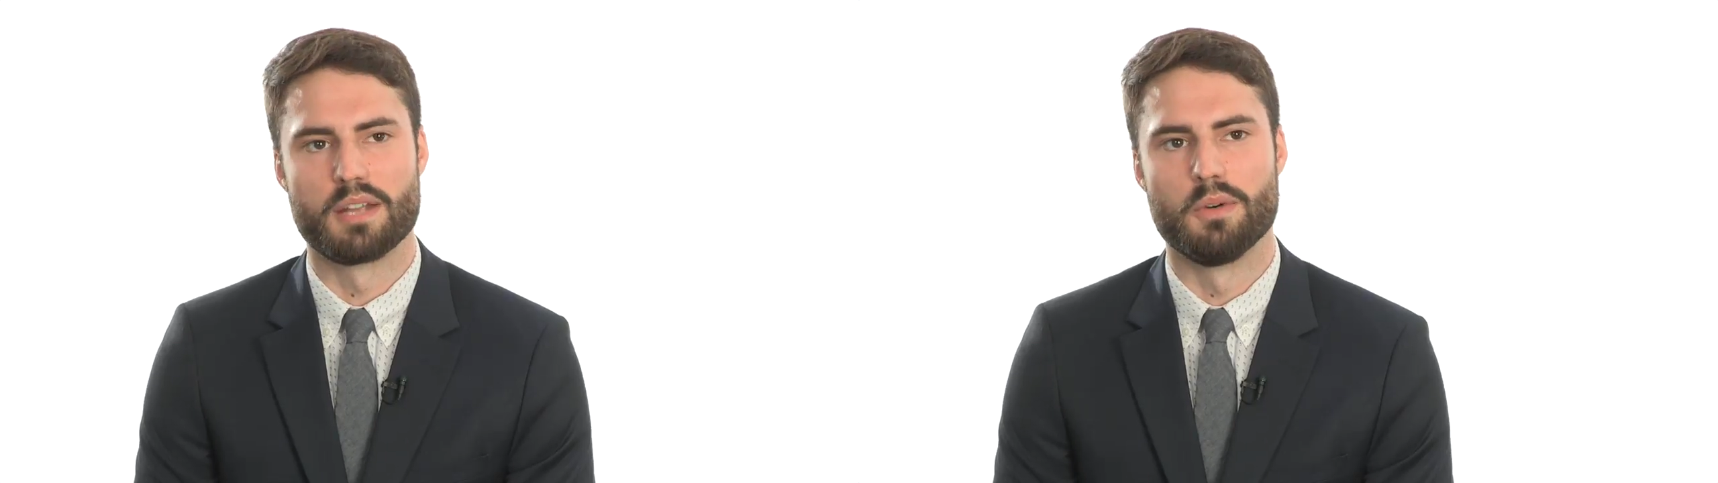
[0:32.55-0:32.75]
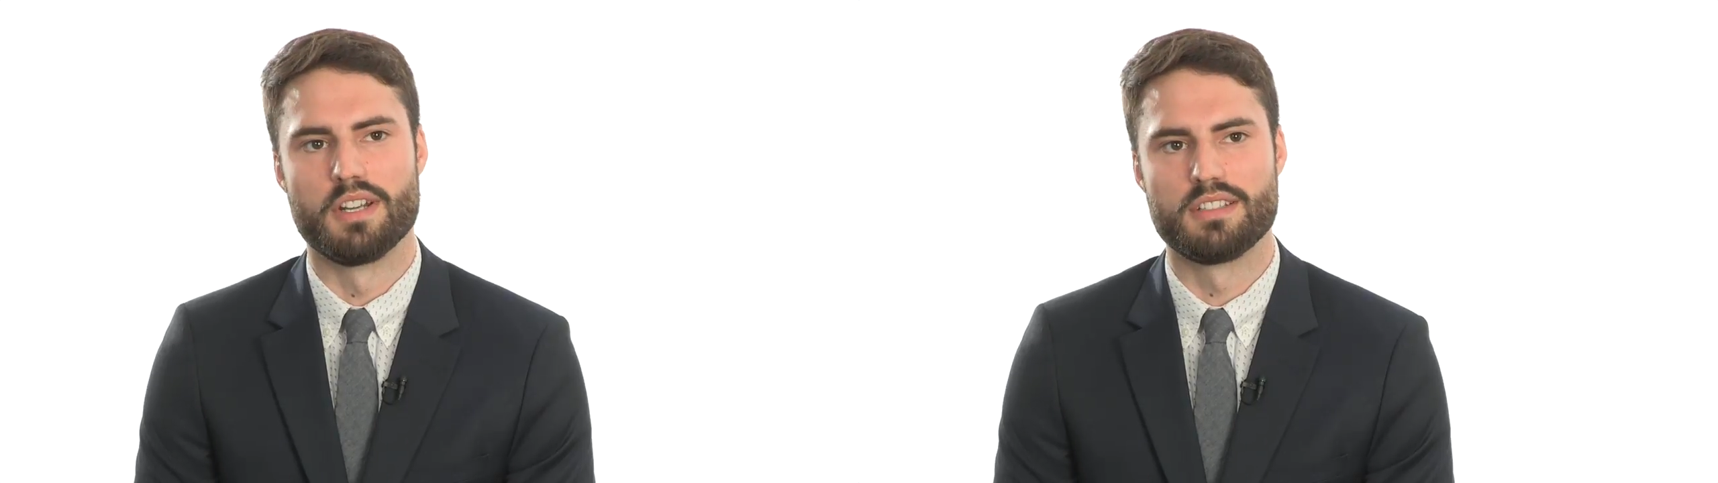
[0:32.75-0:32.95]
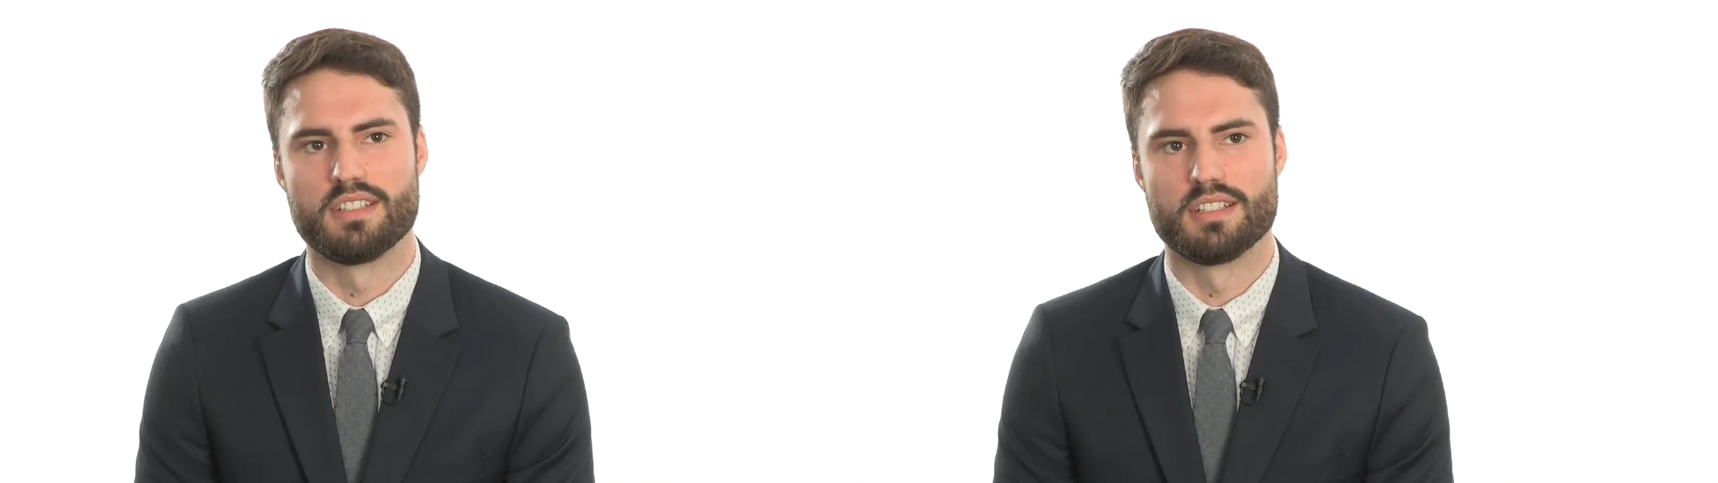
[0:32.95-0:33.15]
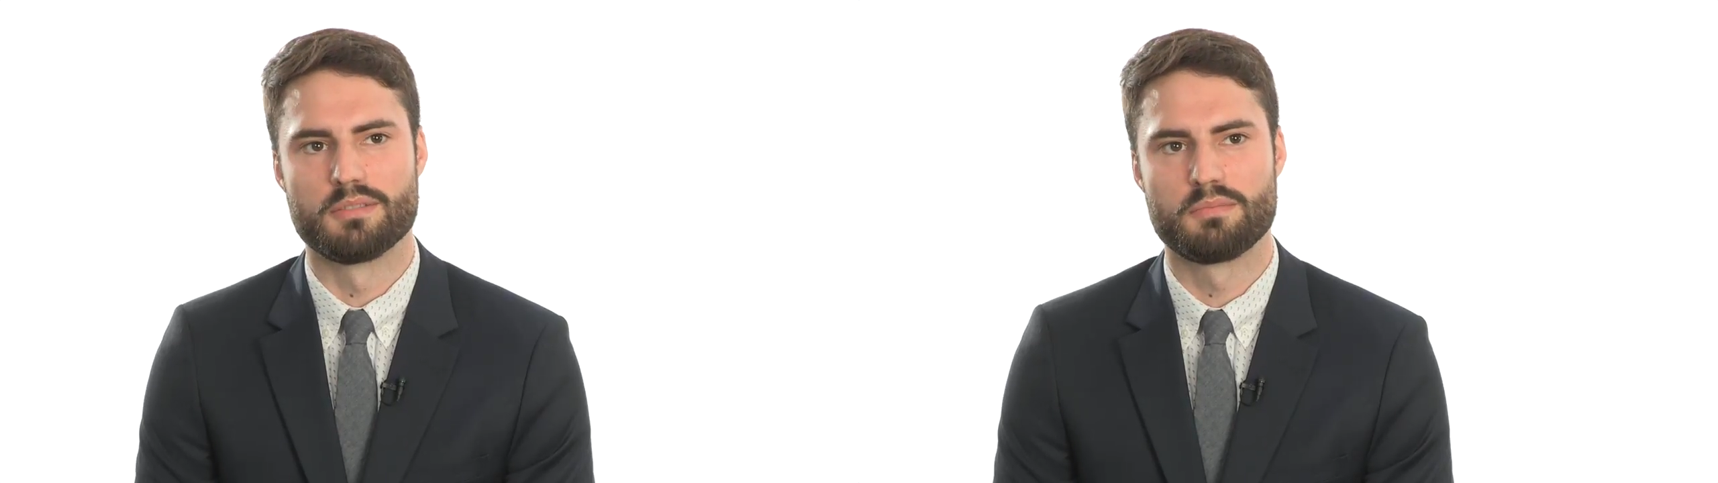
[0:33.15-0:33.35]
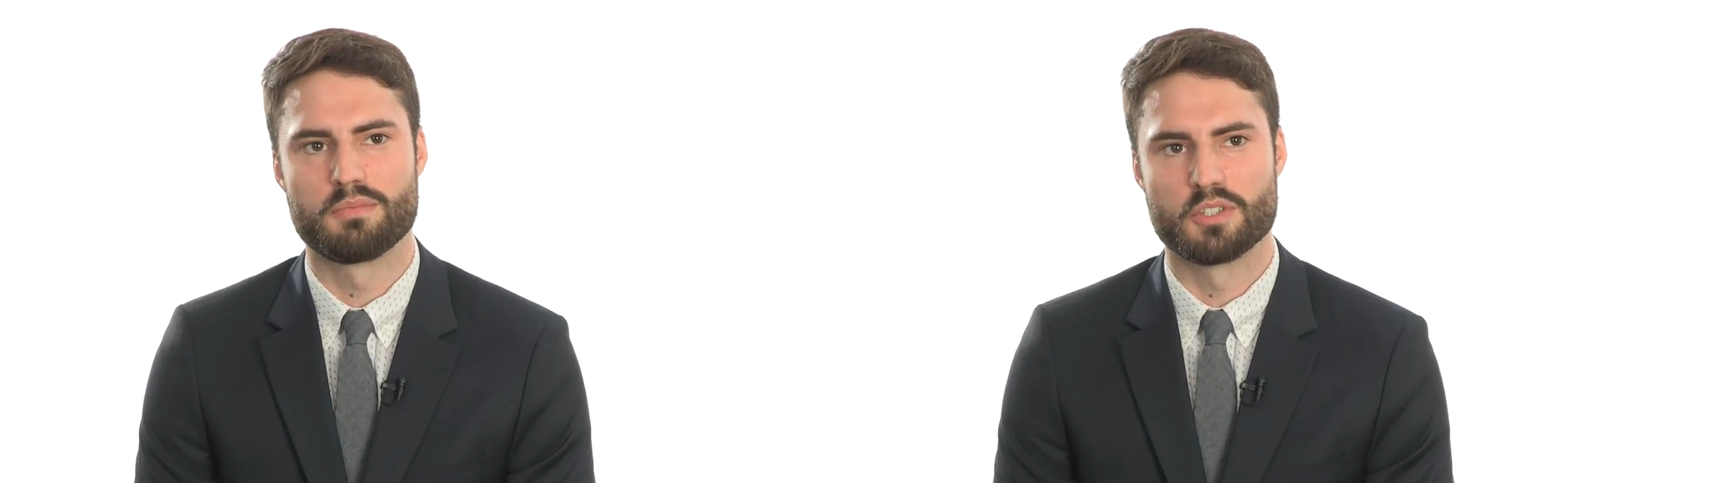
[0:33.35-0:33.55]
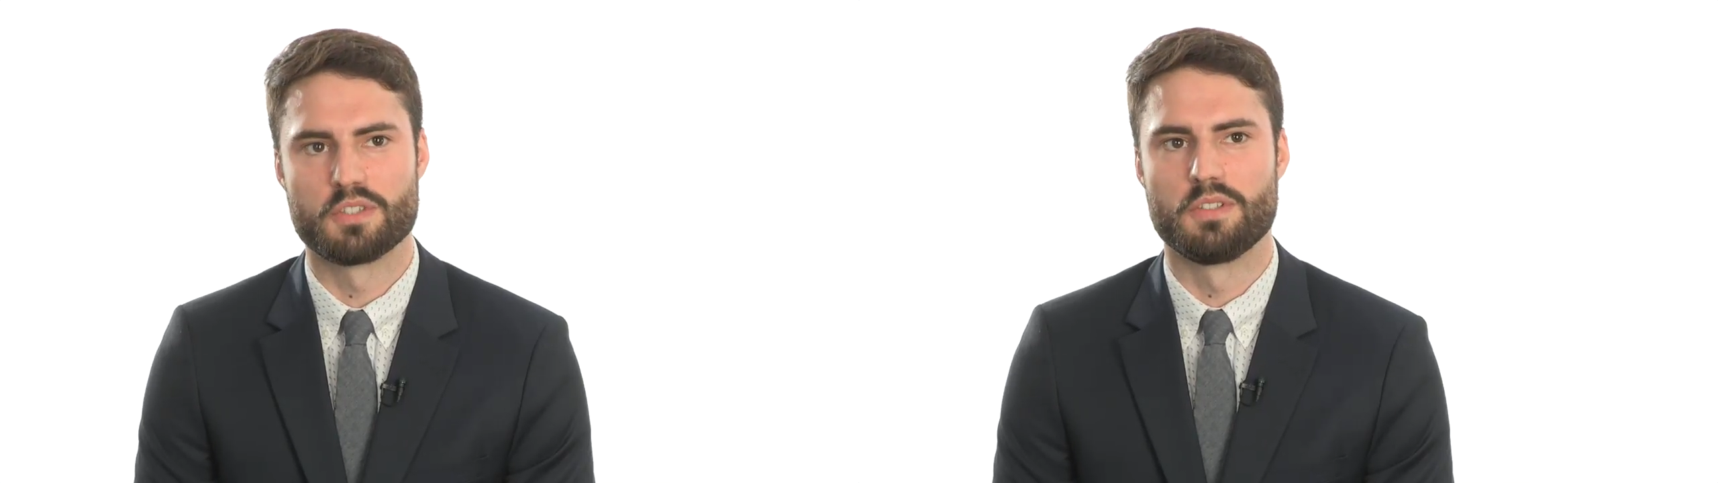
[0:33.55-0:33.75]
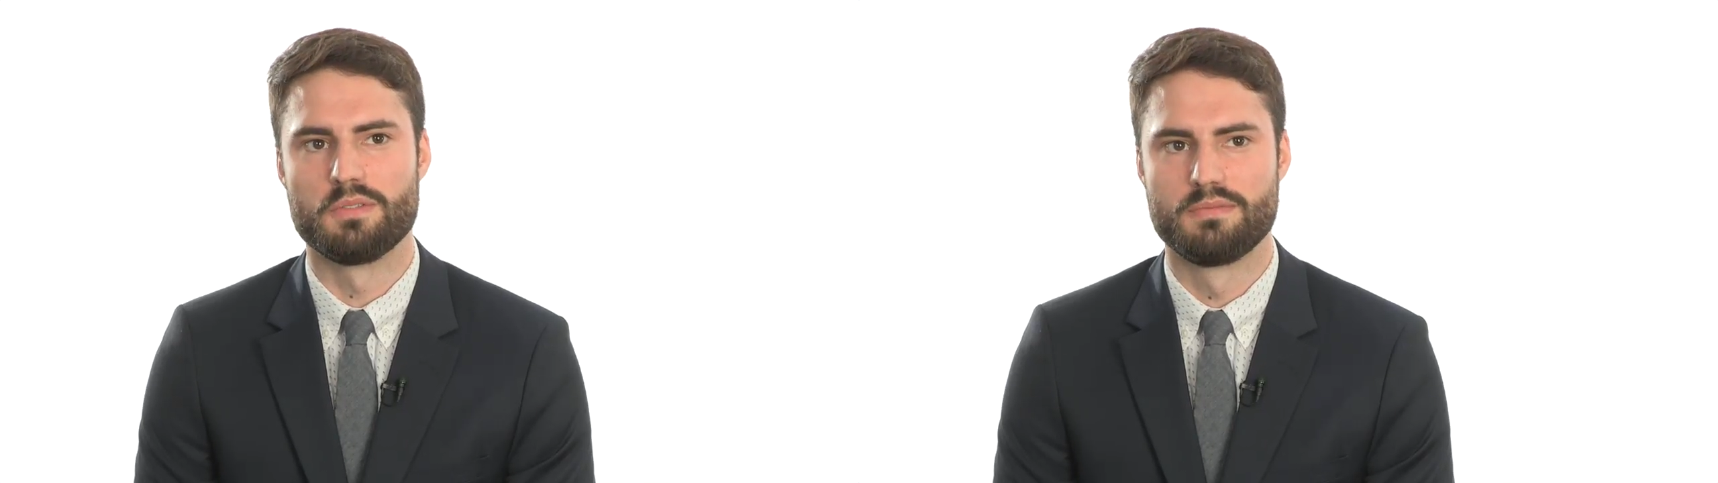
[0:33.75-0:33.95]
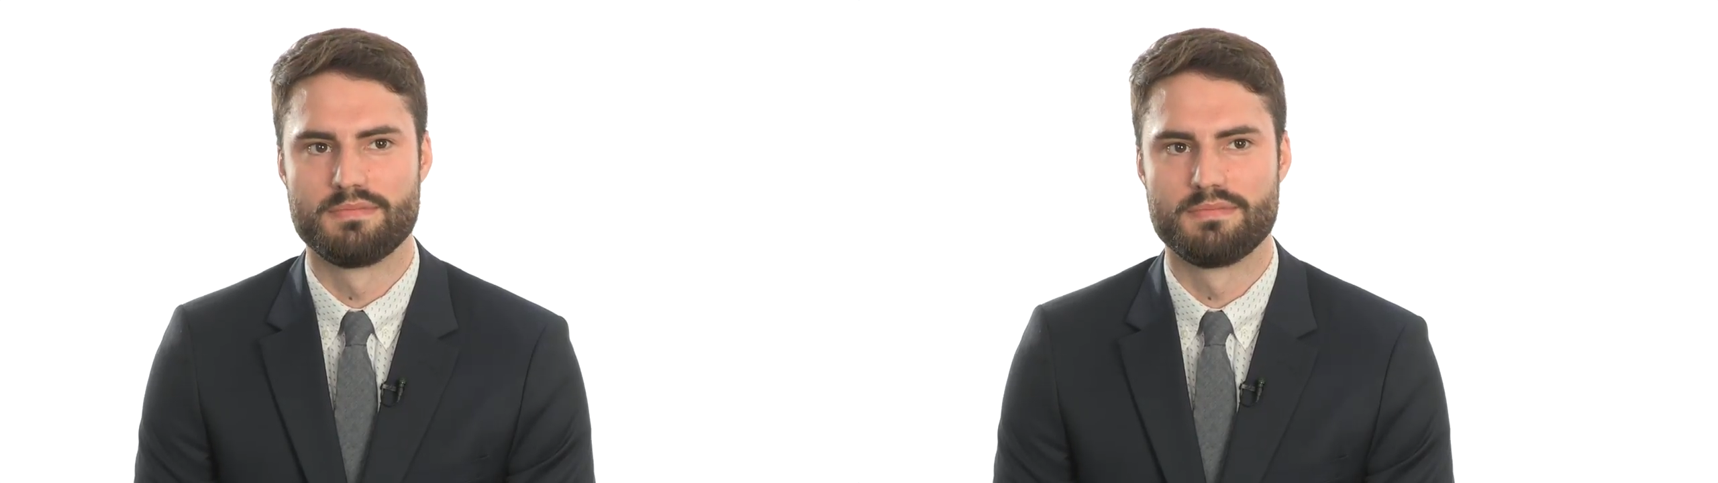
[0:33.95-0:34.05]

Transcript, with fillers: I wanted to pursue.